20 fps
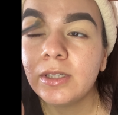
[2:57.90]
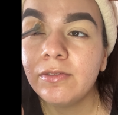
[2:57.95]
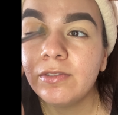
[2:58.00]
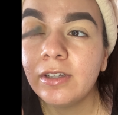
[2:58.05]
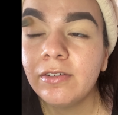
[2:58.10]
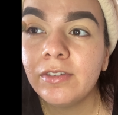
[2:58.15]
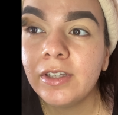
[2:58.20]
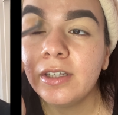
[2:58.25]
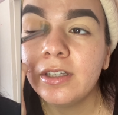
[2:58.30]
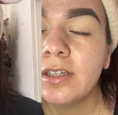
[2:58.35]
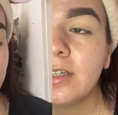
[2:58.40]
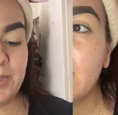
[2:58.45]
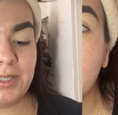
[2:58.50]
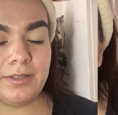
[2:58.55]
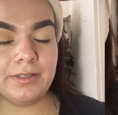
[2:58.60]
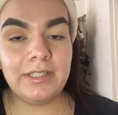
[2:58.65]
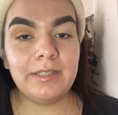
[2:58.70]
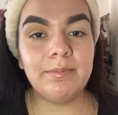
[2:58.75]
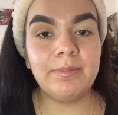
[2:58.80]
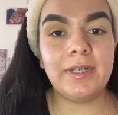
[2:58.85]
Now I'm going to be
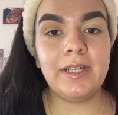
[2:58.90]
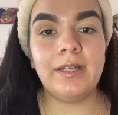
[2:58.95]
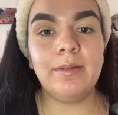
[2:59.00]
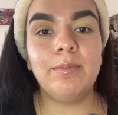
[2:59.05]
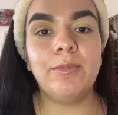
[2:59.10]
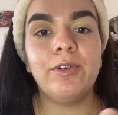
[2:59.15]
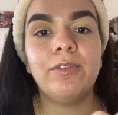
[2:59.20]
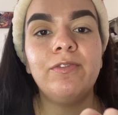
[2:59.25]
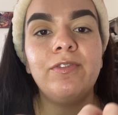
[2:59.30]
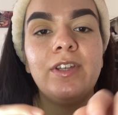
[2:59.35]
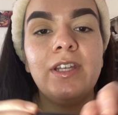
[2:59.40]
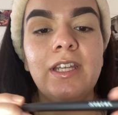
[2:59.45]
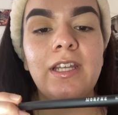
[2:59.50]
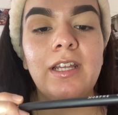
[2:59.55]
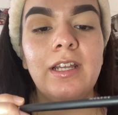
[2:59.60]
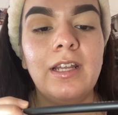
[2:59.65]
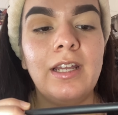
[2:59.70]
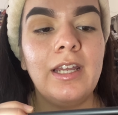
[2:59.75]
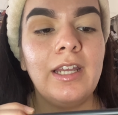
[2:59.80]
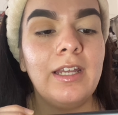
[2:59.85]
using my Morphe
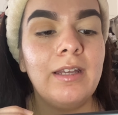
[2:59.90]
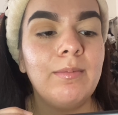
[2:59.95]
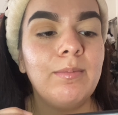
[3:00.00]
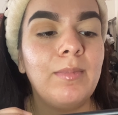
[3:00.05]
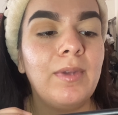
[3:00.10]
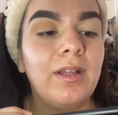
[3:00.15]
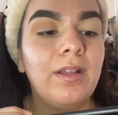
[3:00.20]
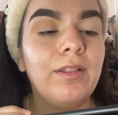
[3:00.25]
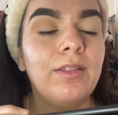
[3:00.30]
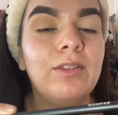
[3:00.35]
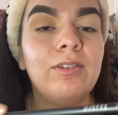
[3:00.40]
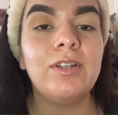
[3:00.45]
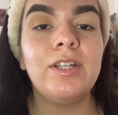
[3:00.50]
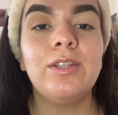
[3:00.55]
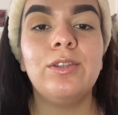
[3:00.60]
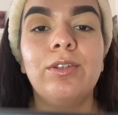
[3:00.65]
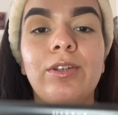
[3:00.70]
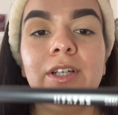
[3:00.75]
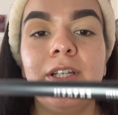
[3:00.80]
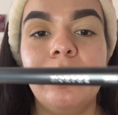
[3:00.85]

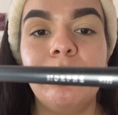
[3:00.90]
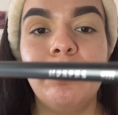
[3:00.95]
M330